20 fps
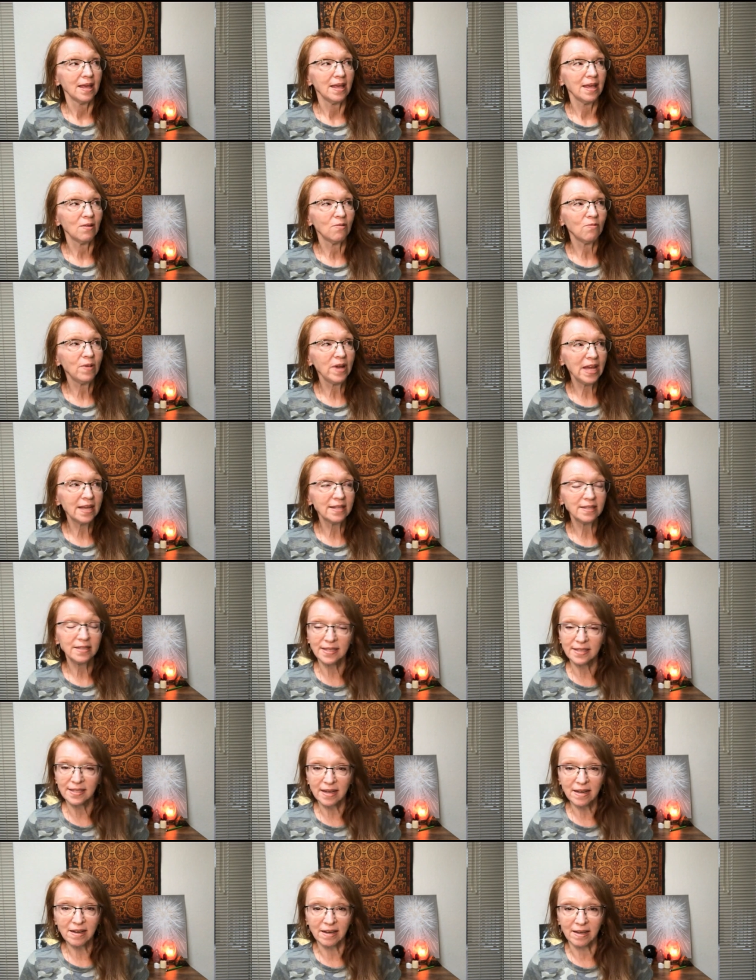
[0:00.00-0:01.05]
We get
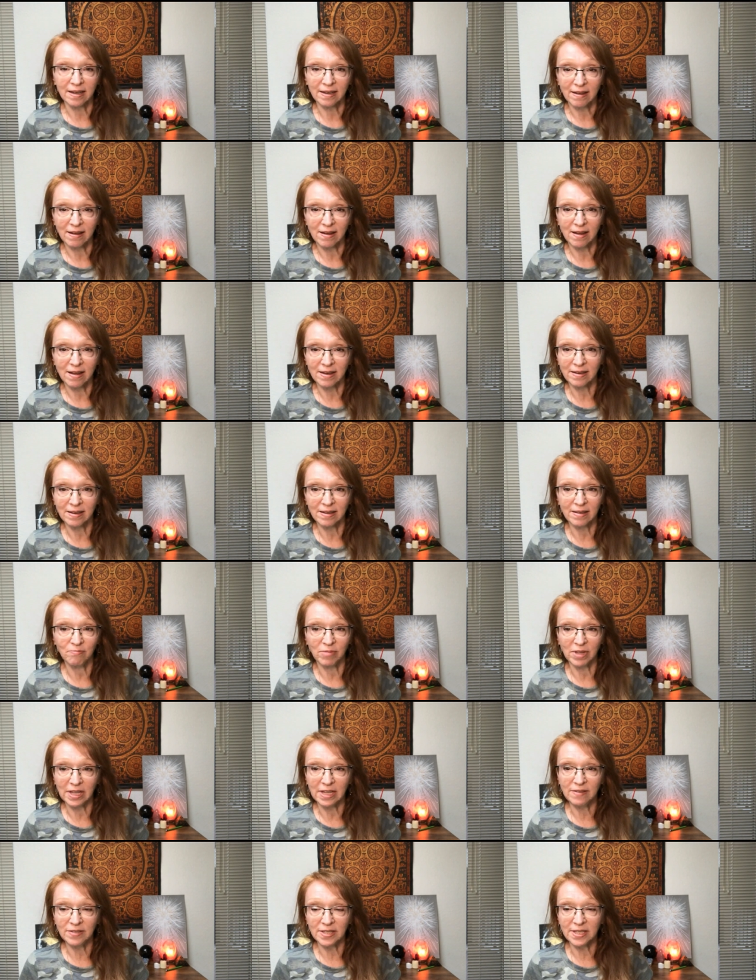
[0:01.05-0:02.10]
stuck on
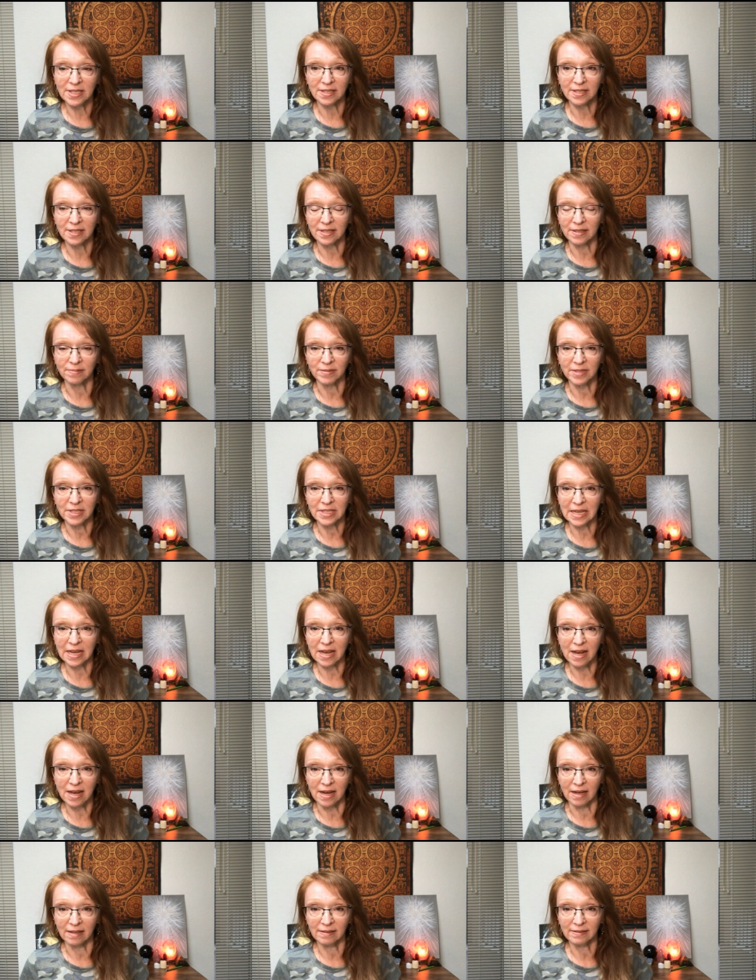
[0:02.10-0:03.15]
belief systems.
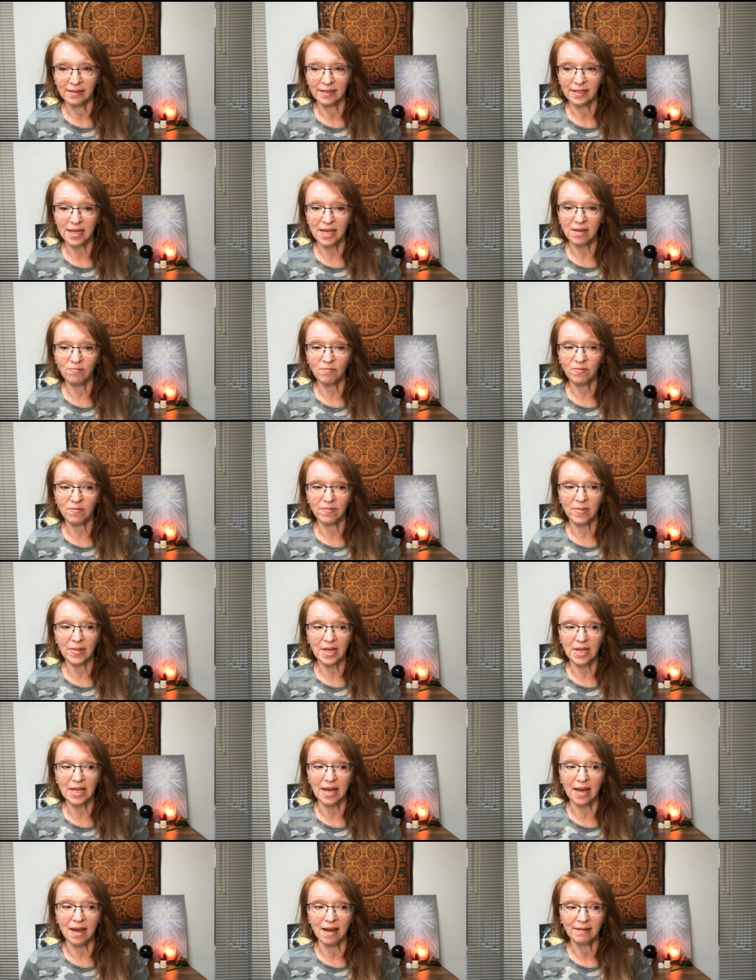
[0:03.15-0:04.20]
Yeah, and
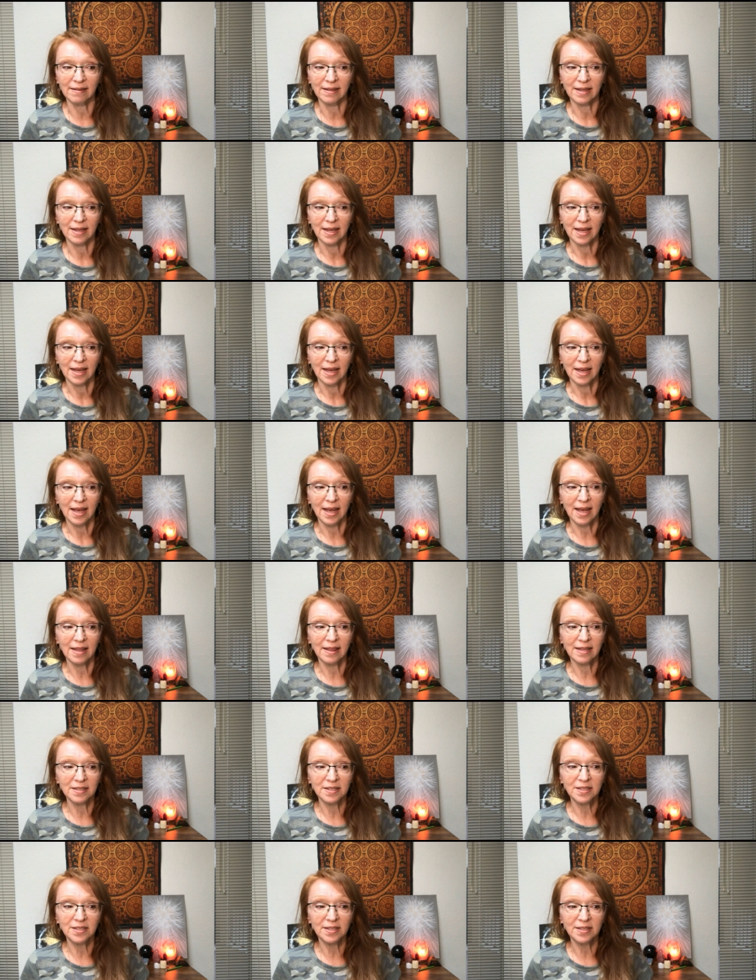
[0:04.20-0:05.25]
and
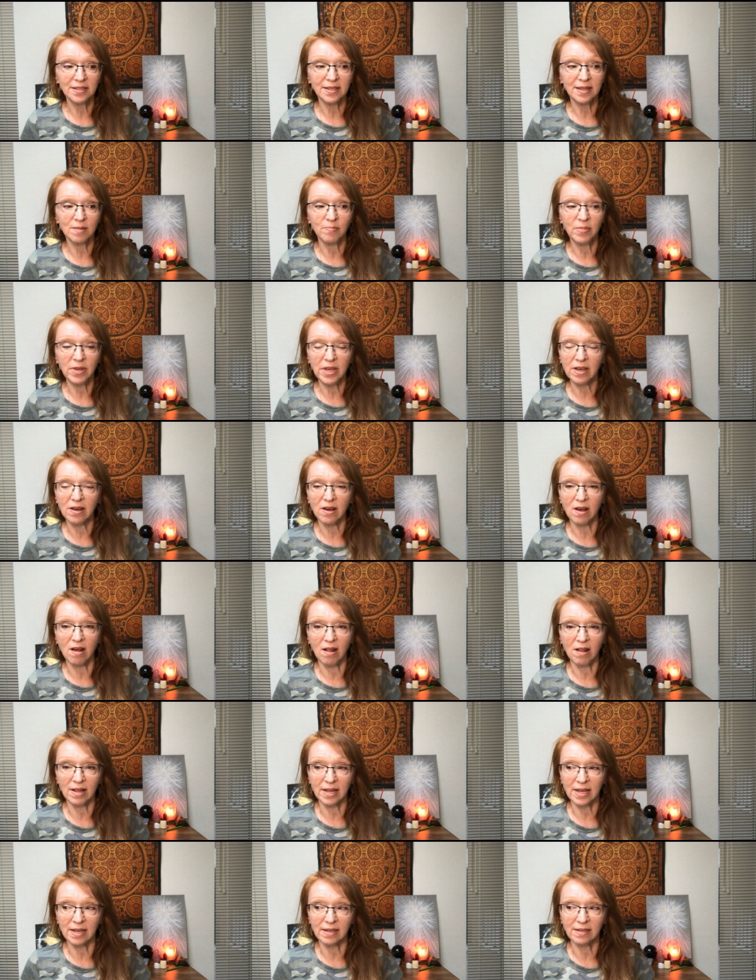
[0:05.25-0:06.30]
this is the be
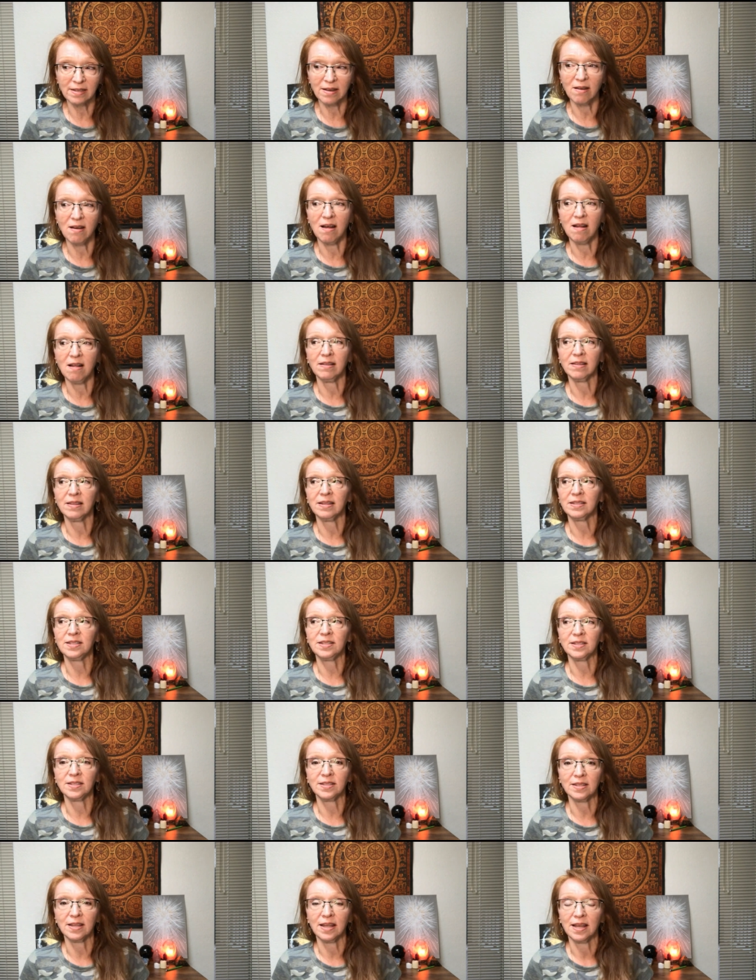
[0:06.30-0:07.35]
all end all. This
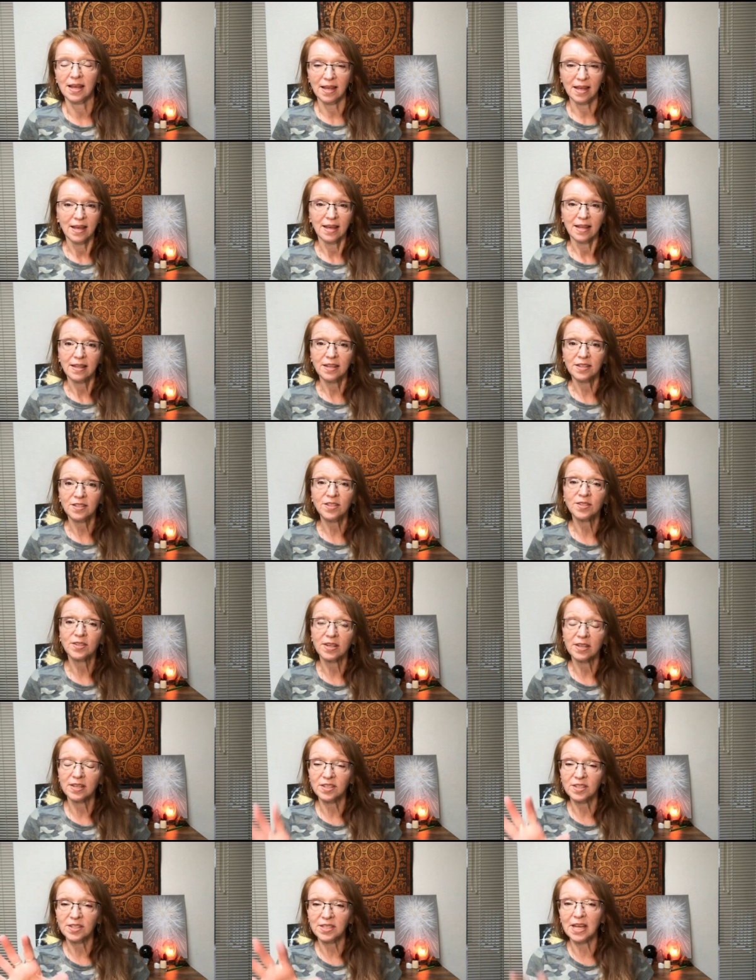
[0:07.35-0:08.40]
is going
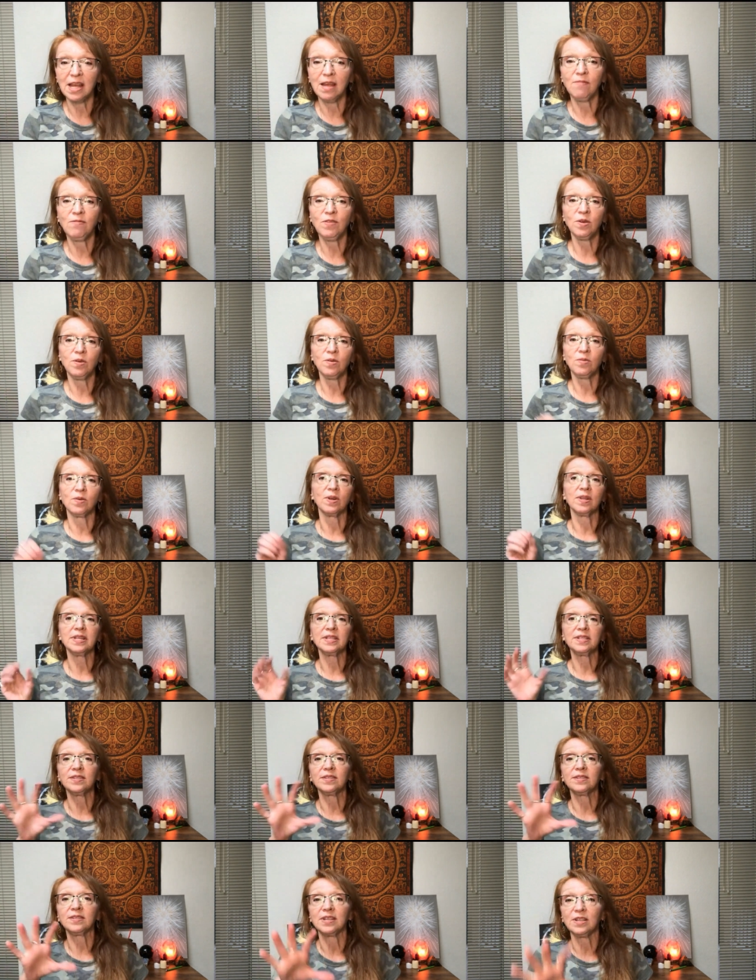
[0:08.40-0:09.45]
to save you, or
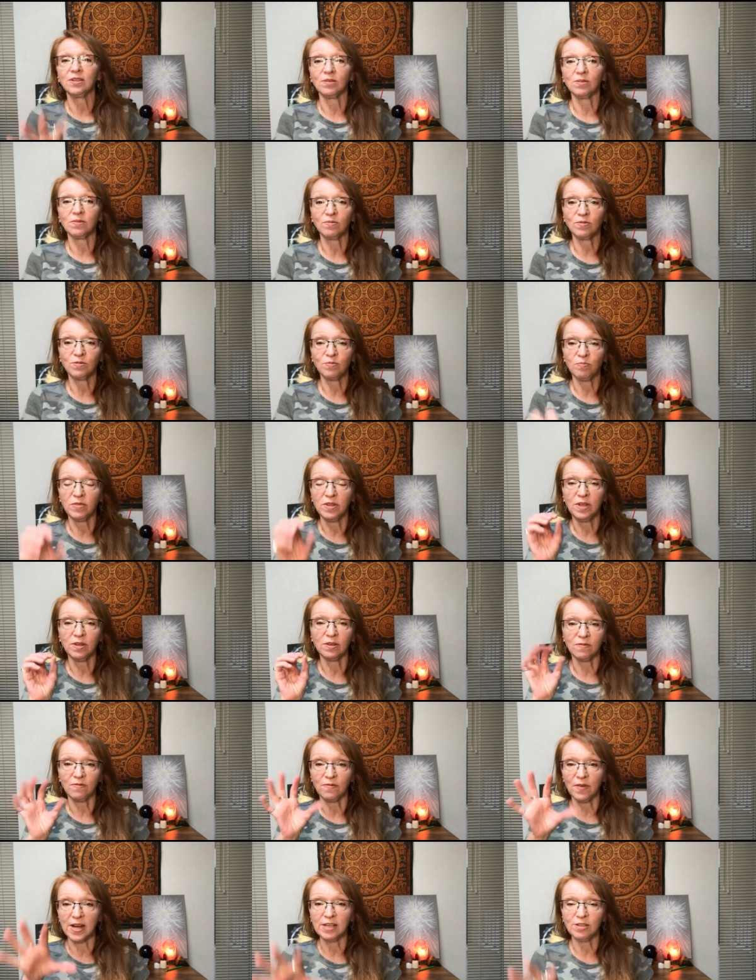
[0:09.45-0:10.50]
this is you'll
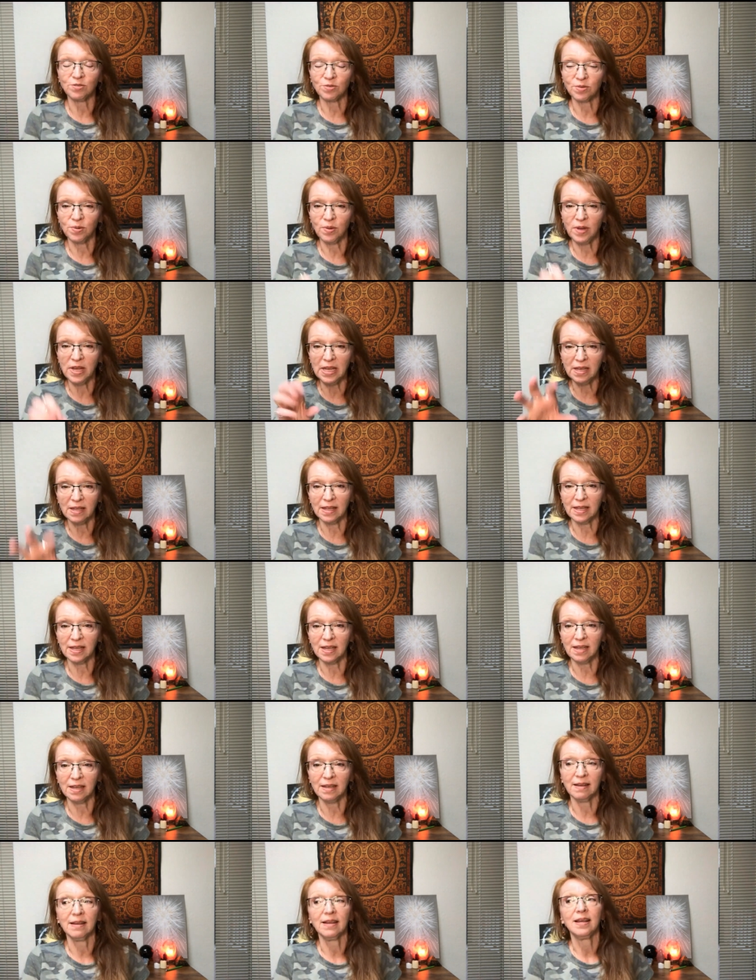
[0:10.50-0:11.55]
find true
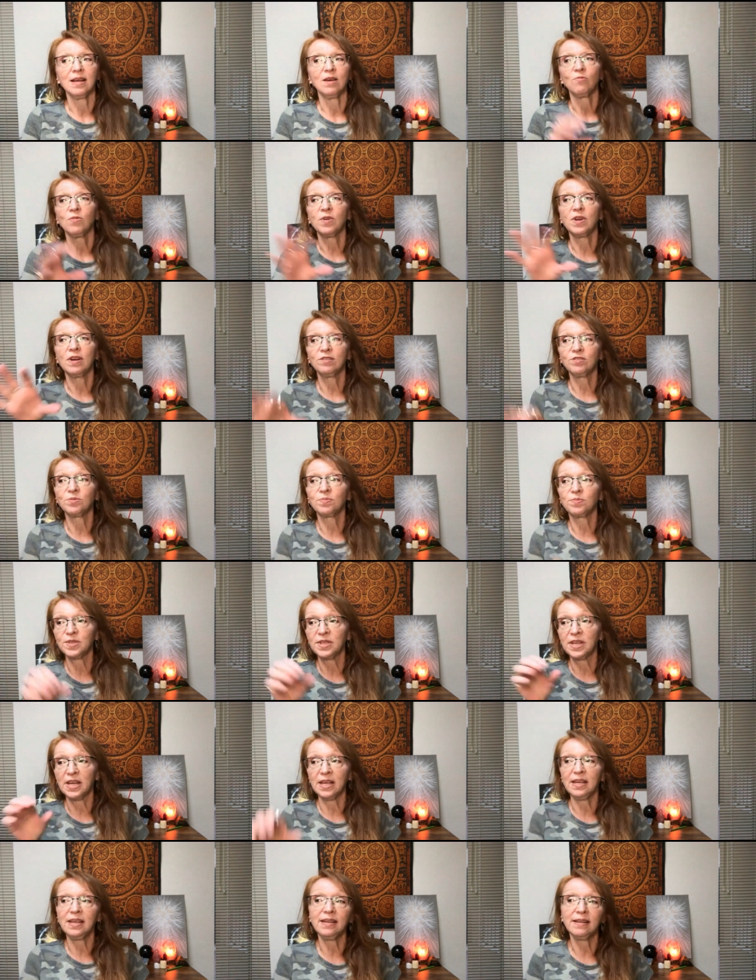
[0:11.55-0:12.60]
healing, 100%
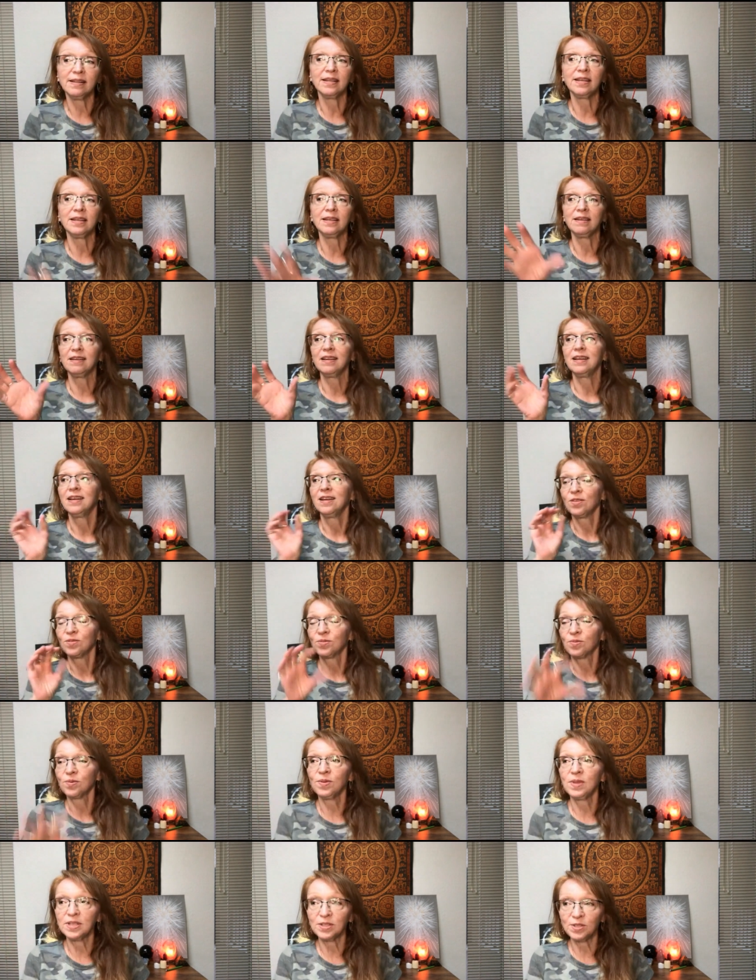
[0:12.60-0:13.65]
healing
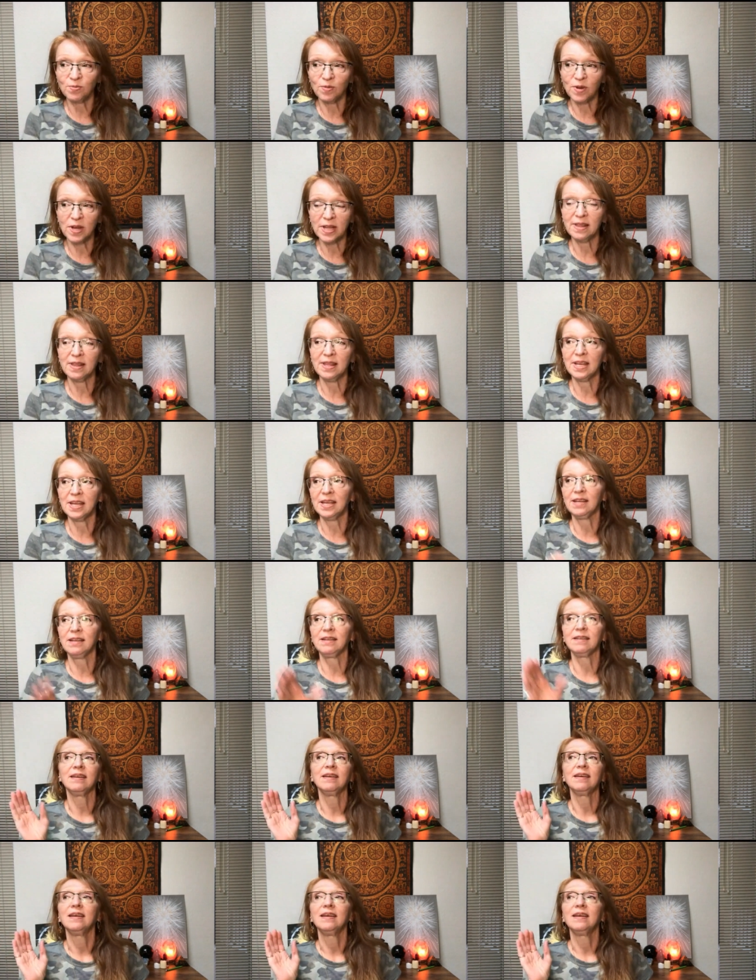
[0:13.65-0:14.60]
through this one thing,